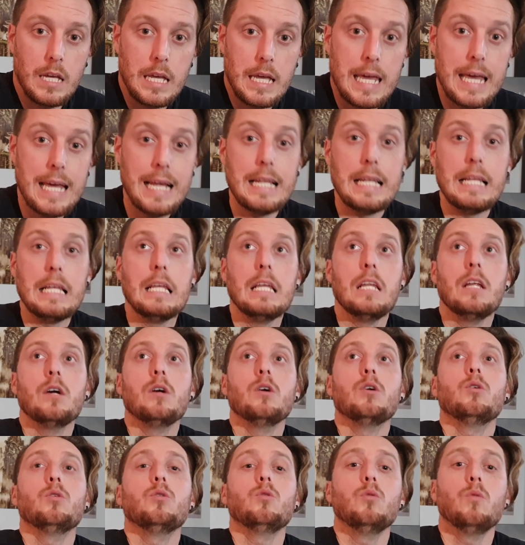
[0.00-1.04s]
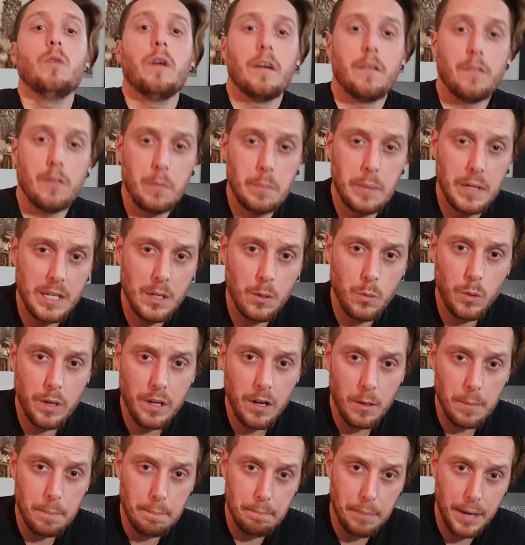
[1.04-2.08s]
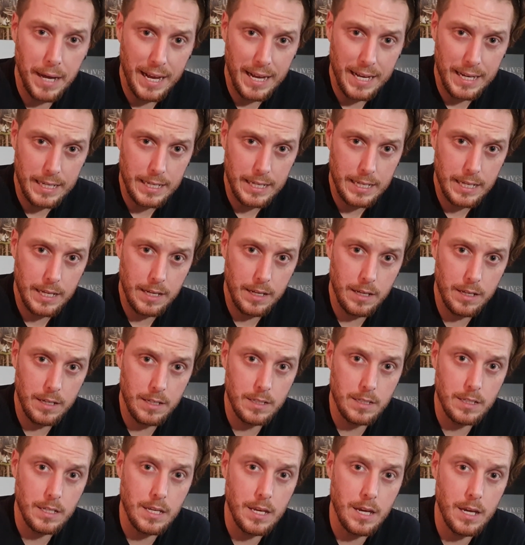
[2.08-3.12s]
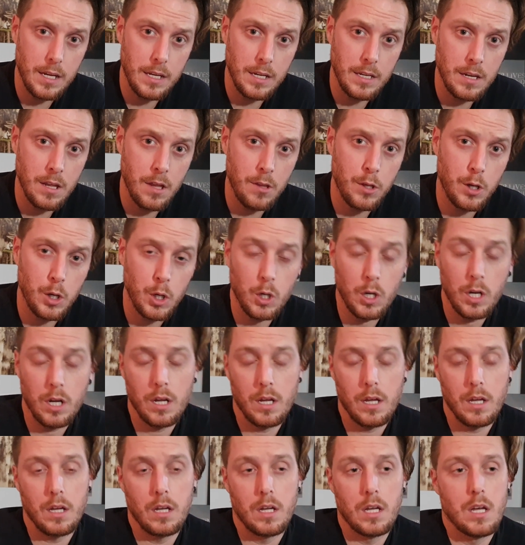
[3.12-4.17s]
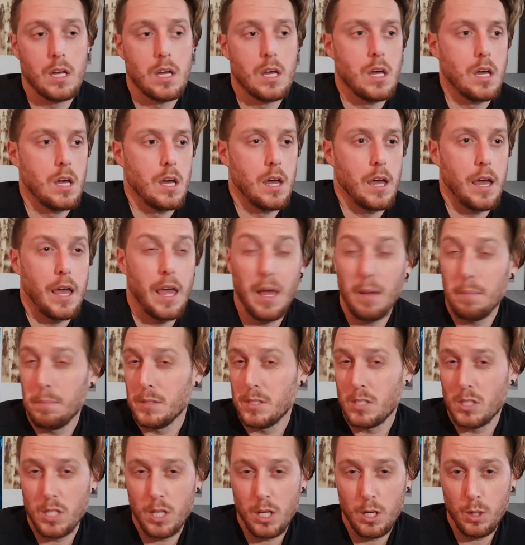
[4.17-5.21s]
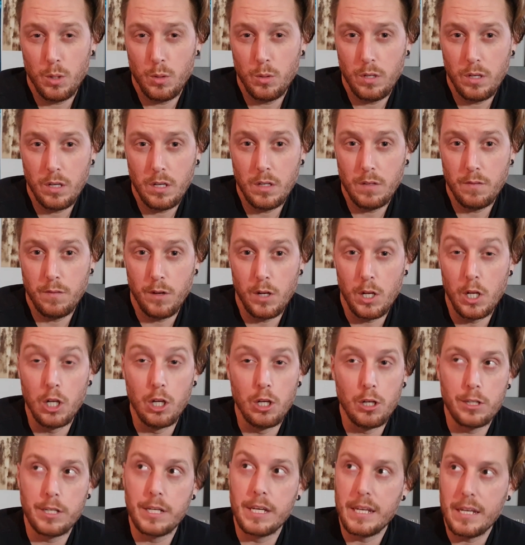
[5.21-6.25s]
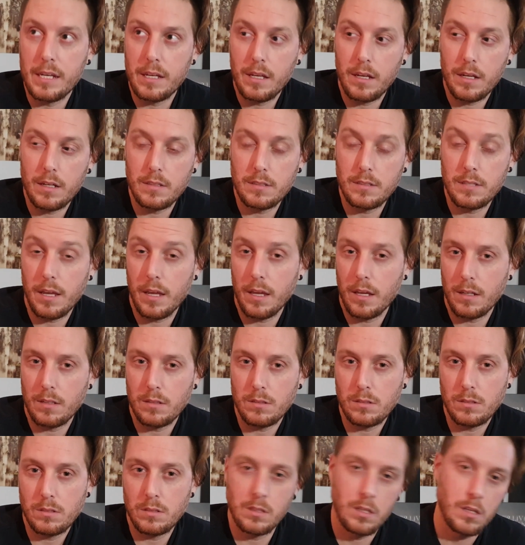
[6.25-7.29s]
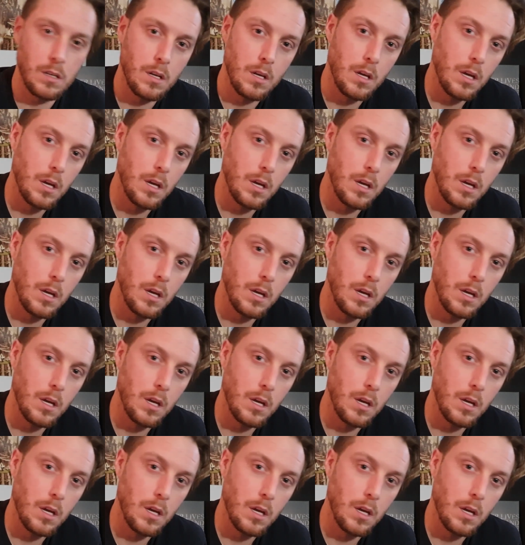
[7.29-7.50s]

Hello, everybody. We are back. Yet another episode of Le Geek Tales.